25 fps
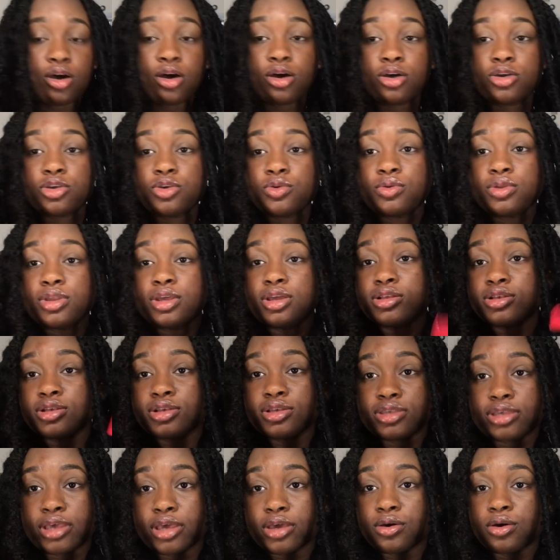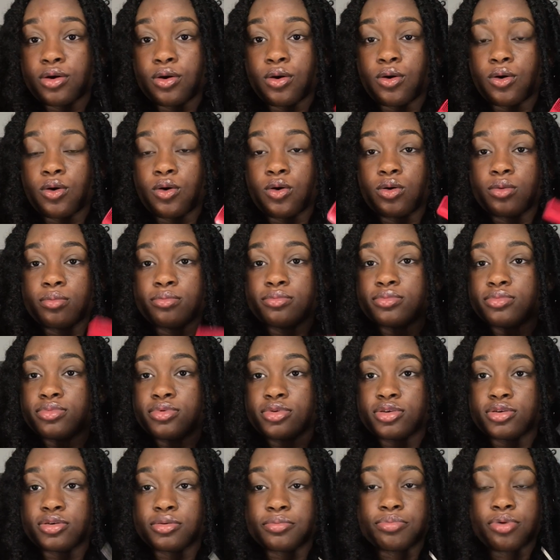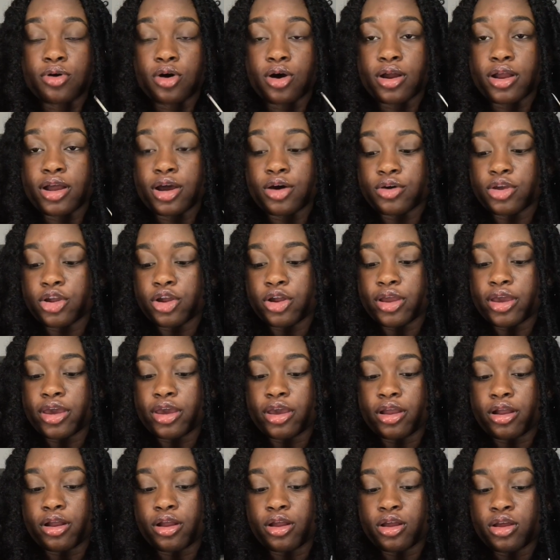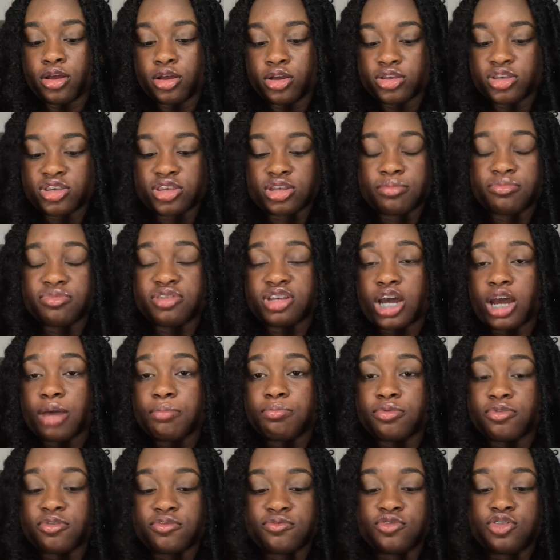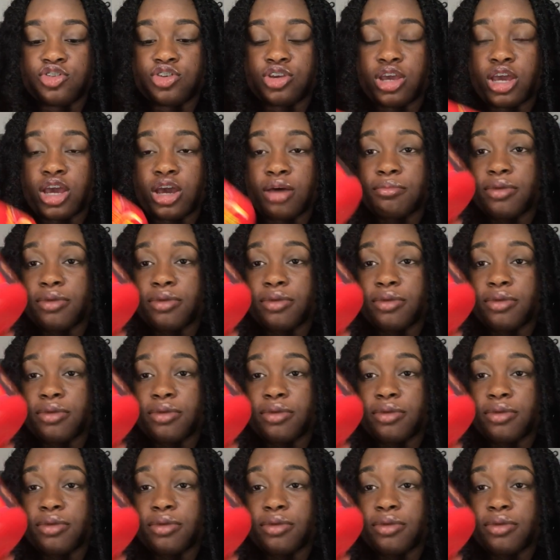all you need is a comb to part out your hair, some type of jam.